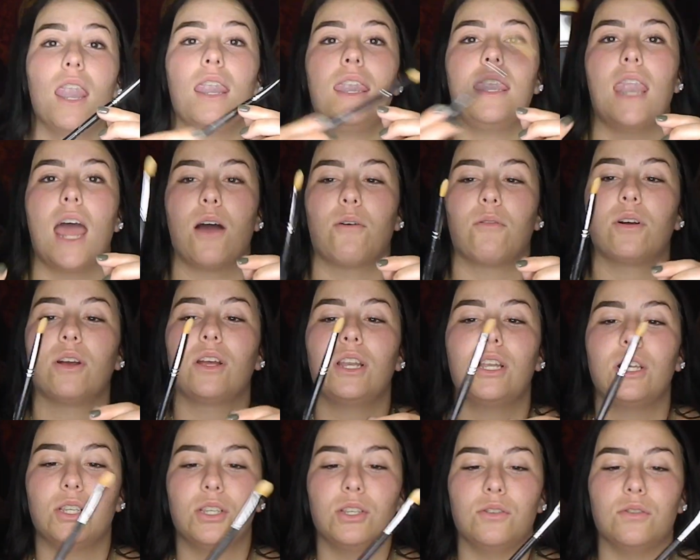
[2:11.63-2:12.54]
now we're
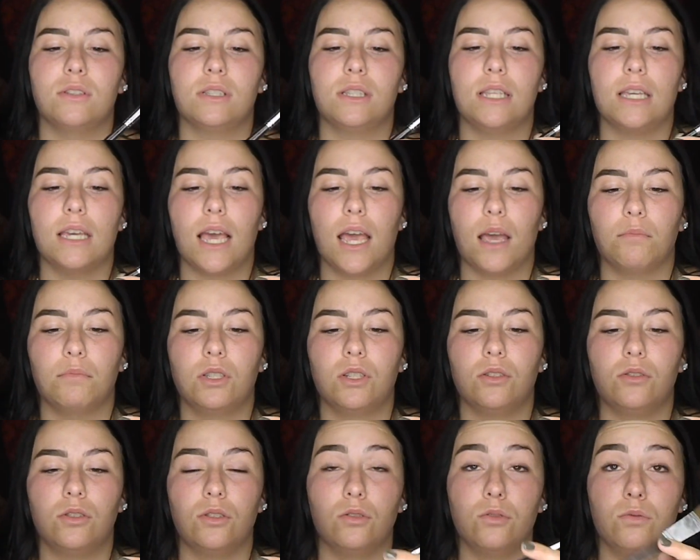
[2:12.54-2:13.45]
going to use the
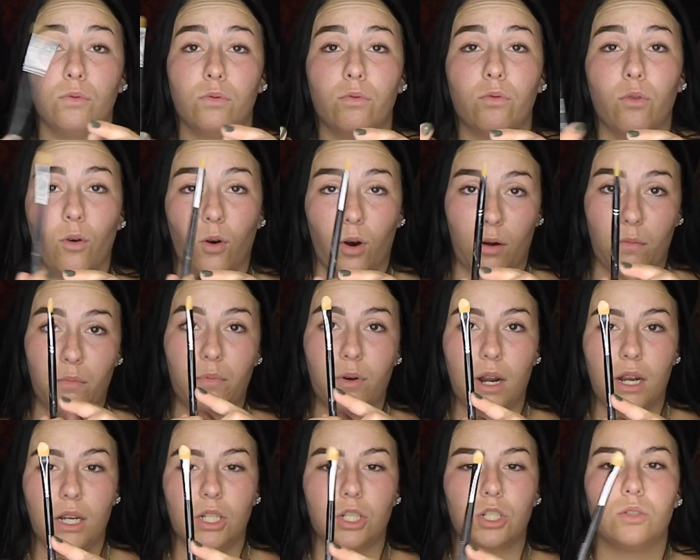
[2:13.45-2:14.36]
M224
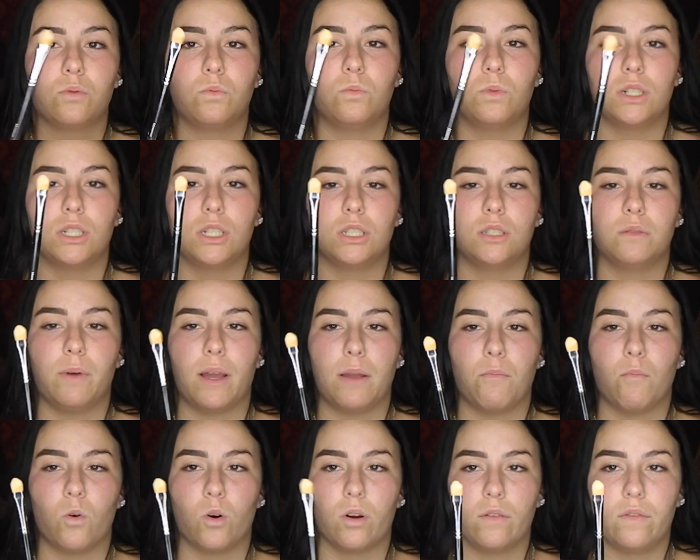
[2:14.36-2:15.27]
brush, which is by
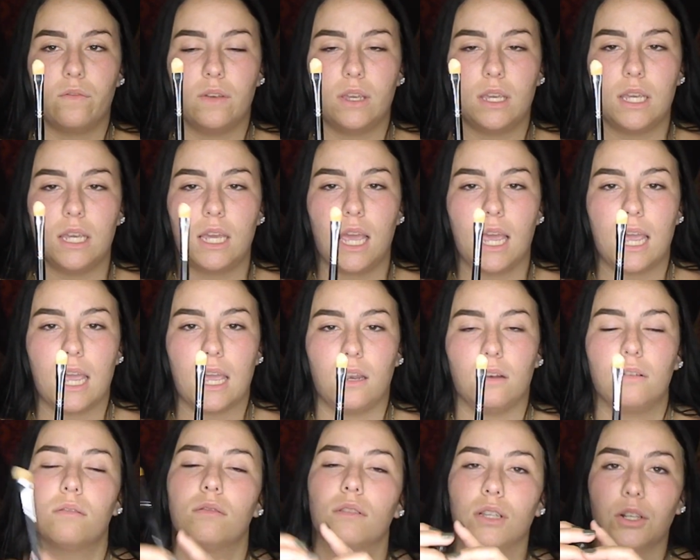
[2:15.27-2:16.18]
Morphe,
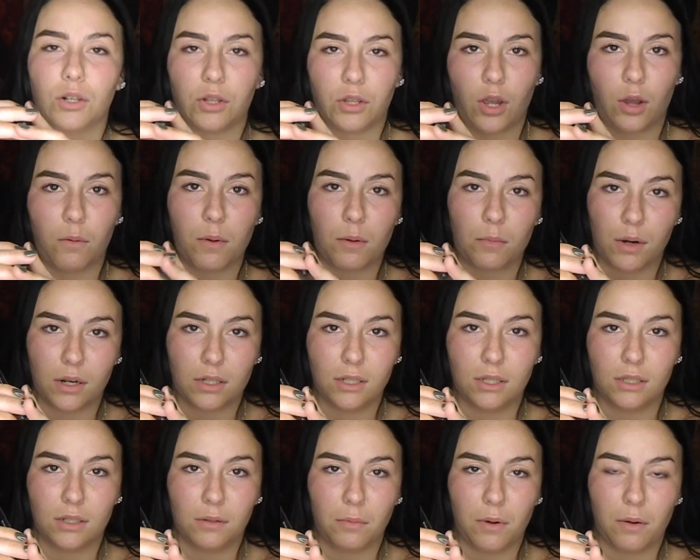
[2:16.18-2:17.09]
and literally all my
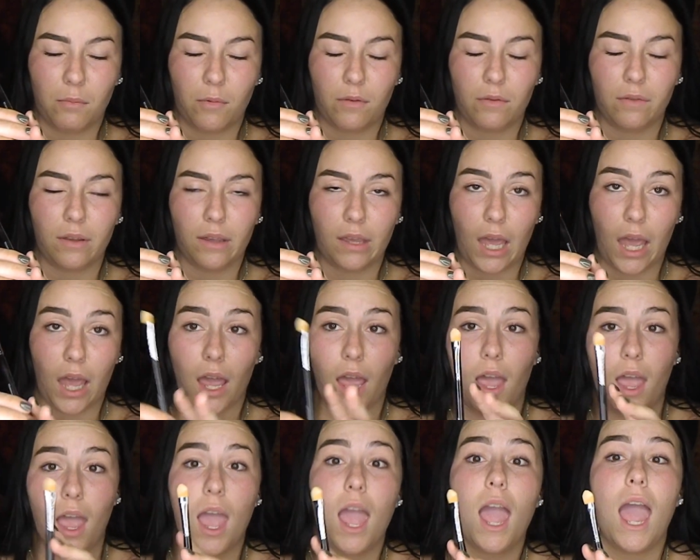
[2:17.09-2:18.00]
brushes are by Morphe, okay?
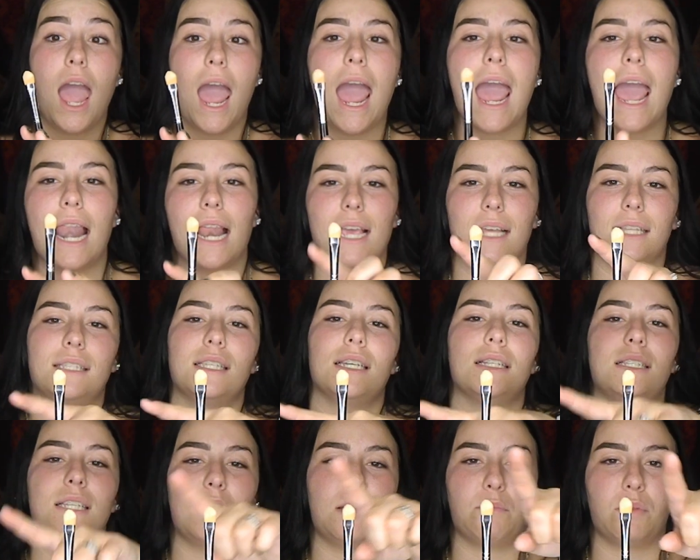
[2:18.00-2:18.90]
And it's
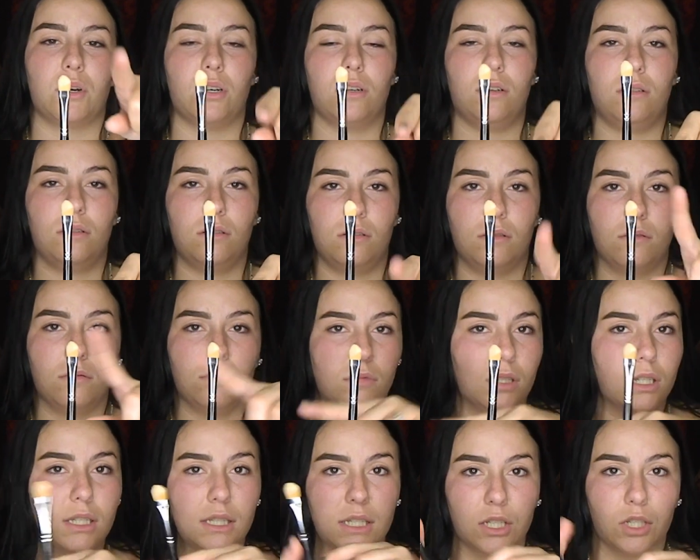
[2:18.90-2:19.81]
a tapered
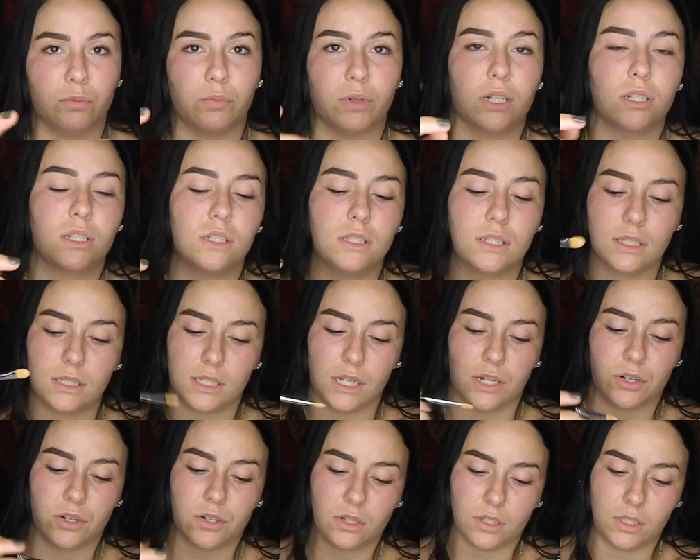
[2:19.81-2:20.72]
concealer brush. It's a
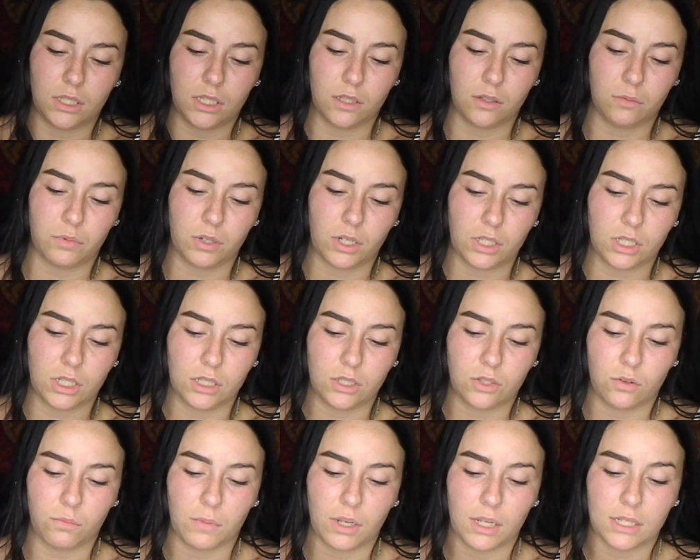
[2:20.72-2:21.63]
standard concealer brush. And
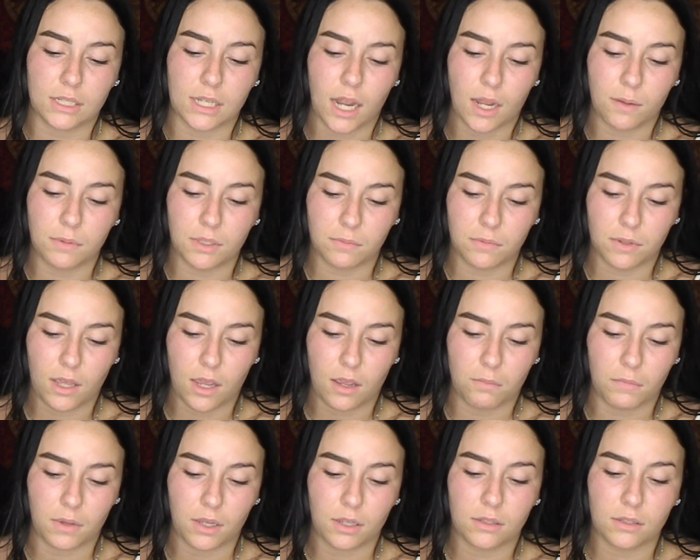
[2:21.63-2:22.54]
so I'm going to dab some of that
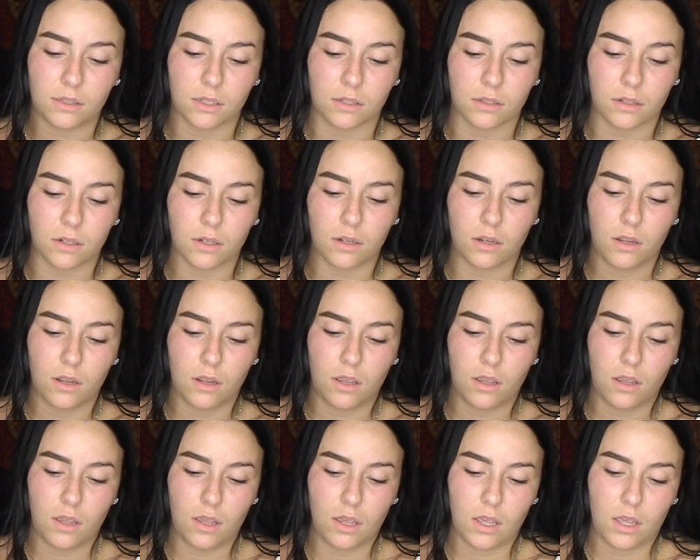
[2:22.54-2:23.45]
on my concealer
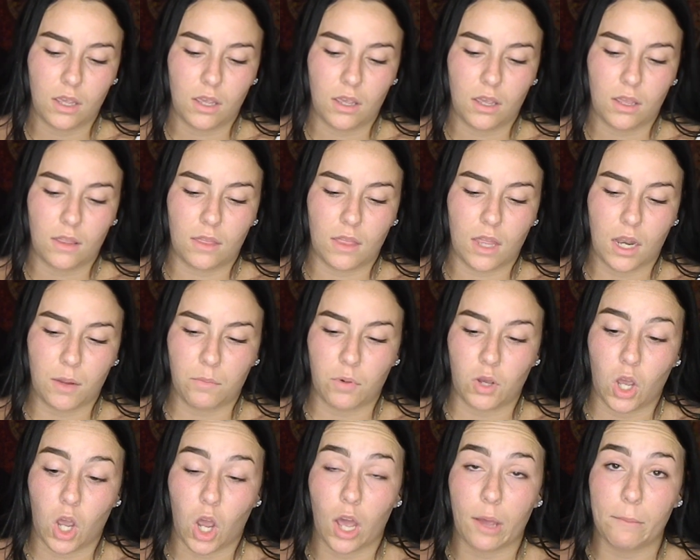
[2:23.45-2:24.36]
that I
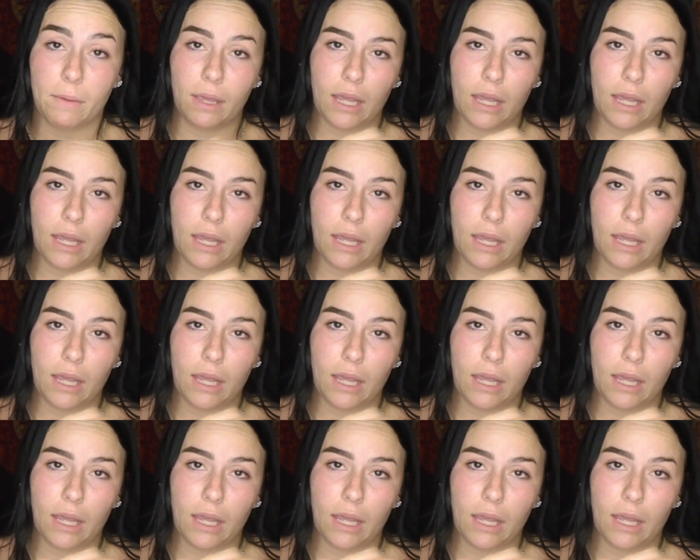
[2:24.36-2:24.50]
put on my